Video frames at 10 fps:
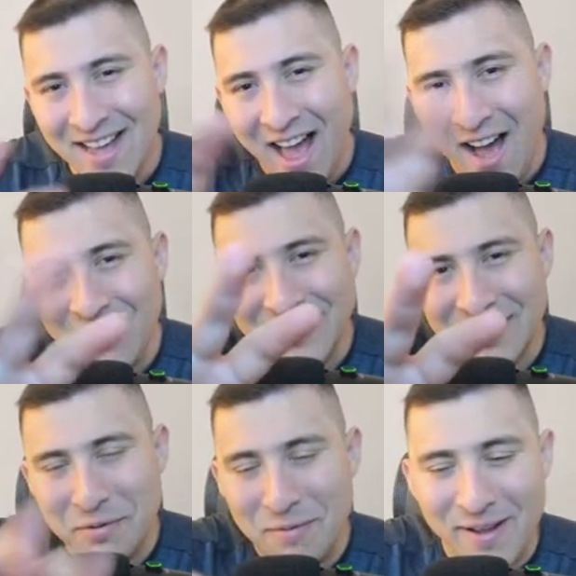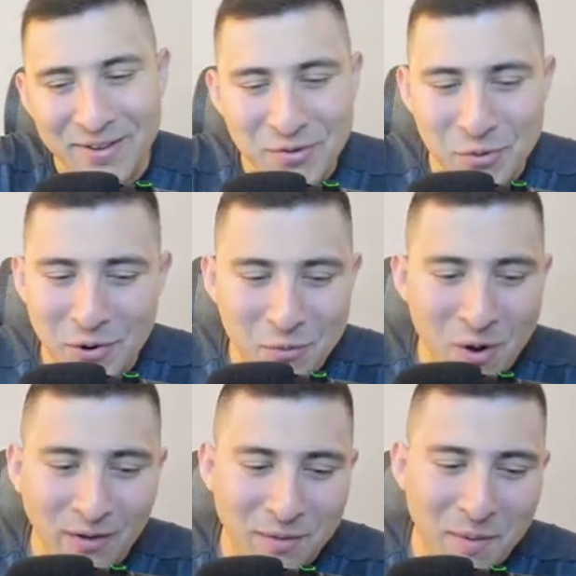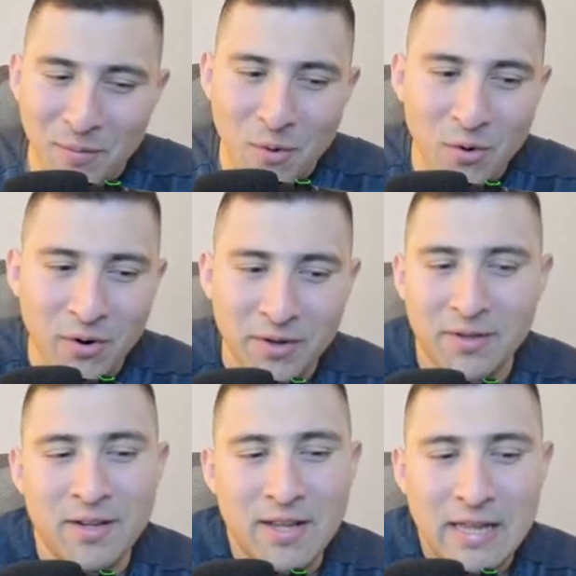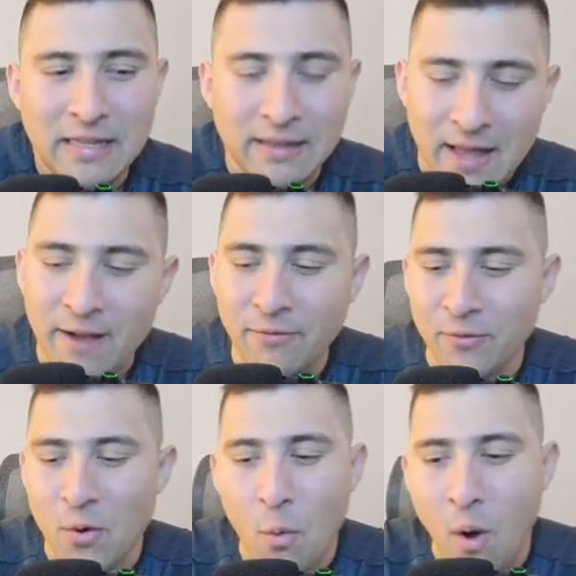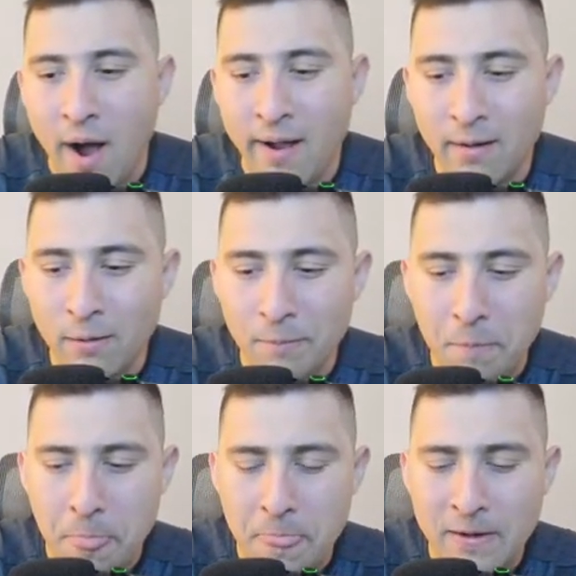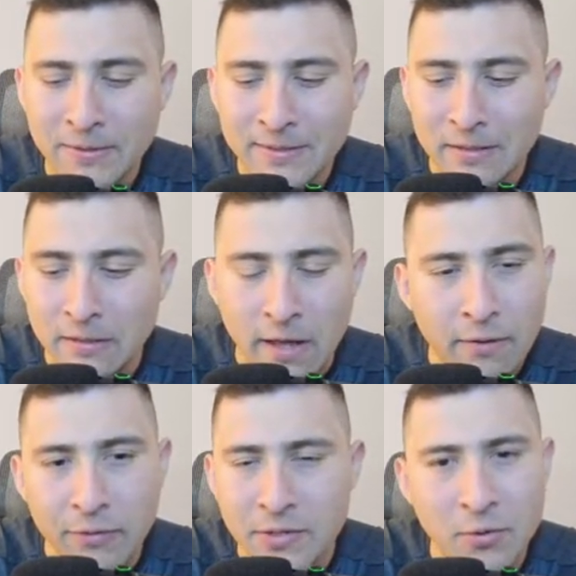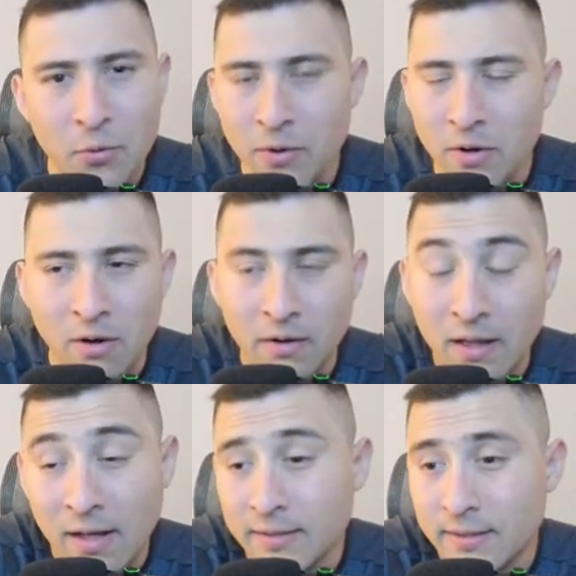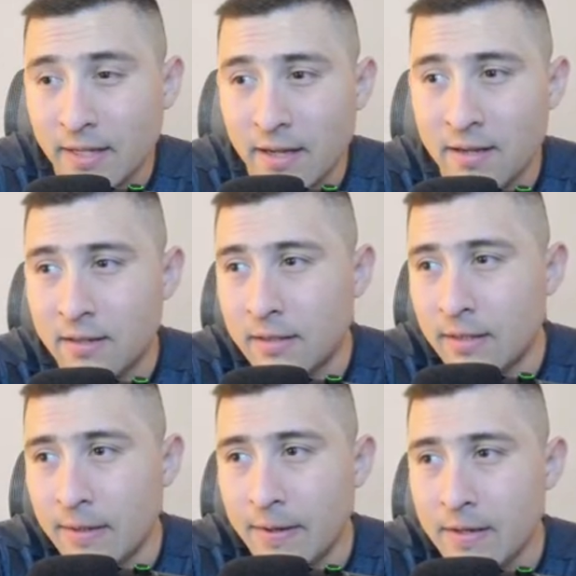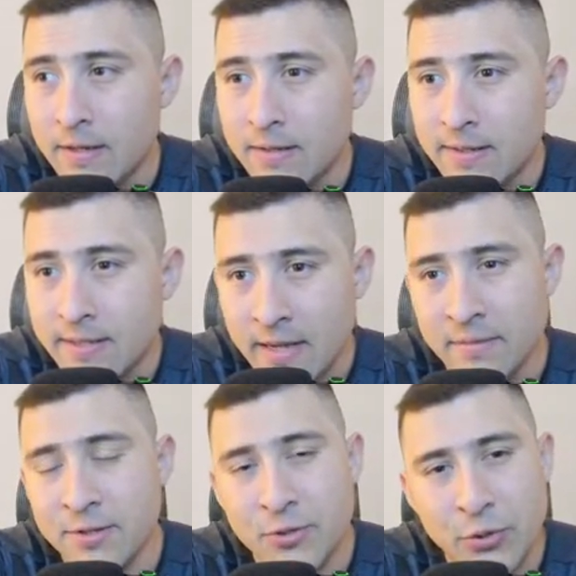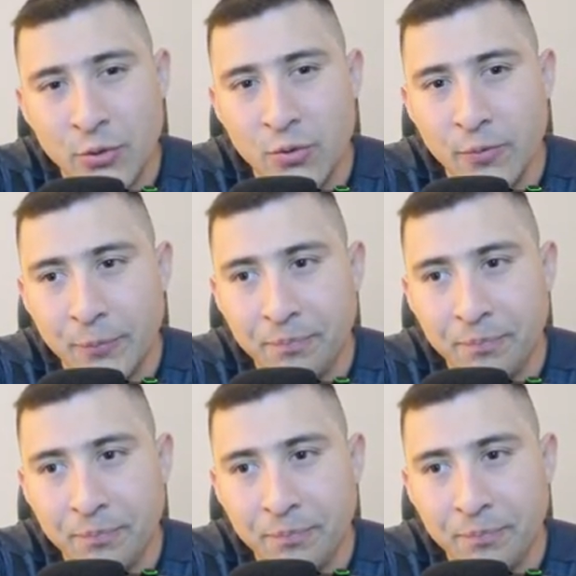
How is everybody doing? Welcome aboard. Live for a while. There's a lot of things going on, guys, and same as you,